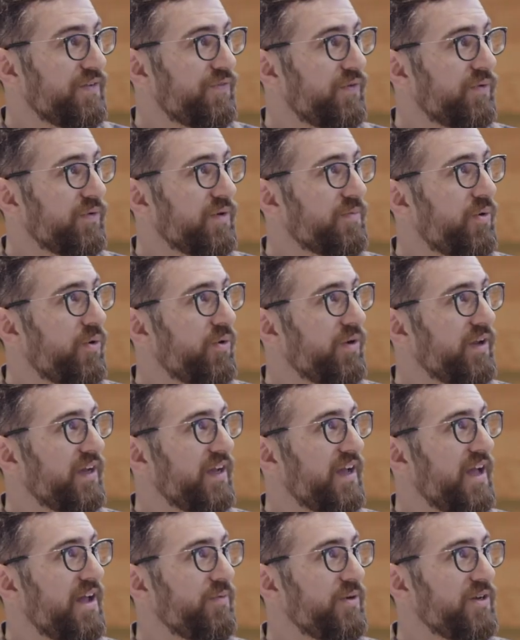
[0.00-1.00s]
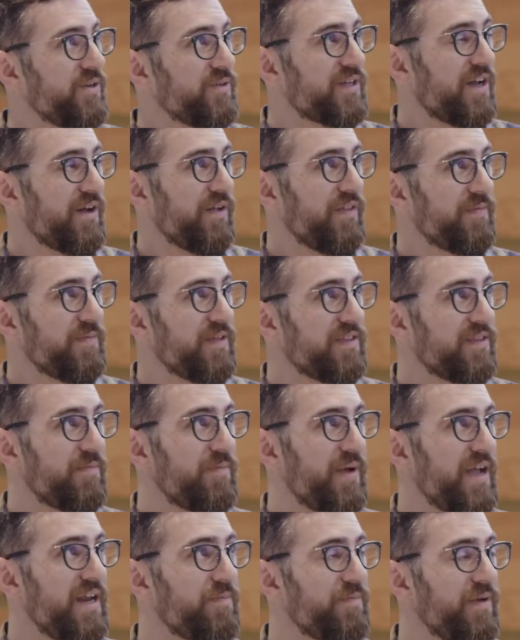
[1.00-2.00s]
it for reporting, and when you tell them that the
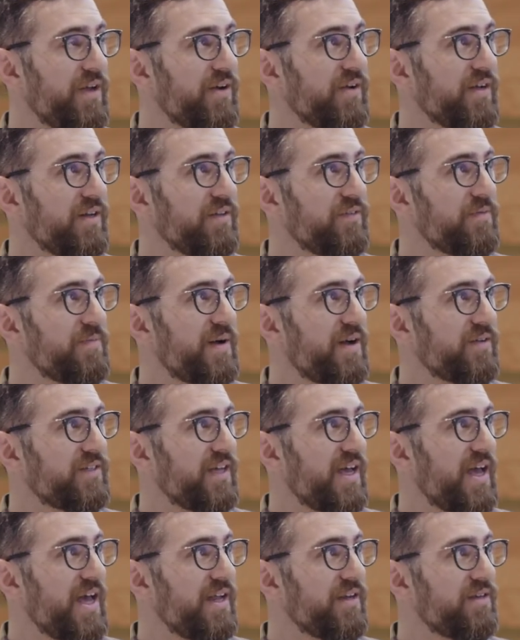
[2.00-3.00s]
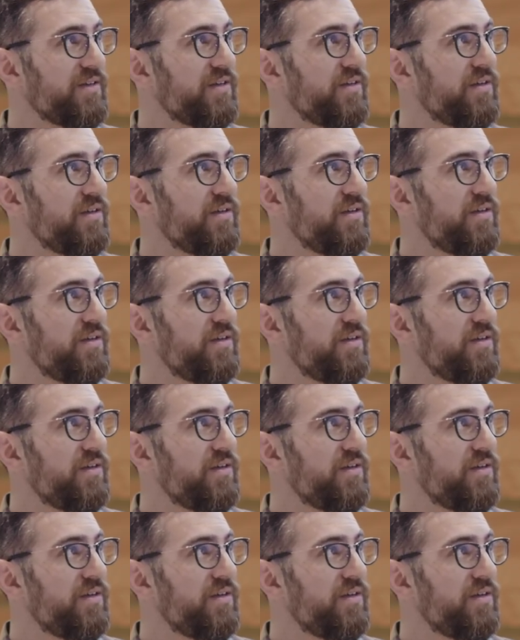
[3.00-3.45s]
beta period is about to end,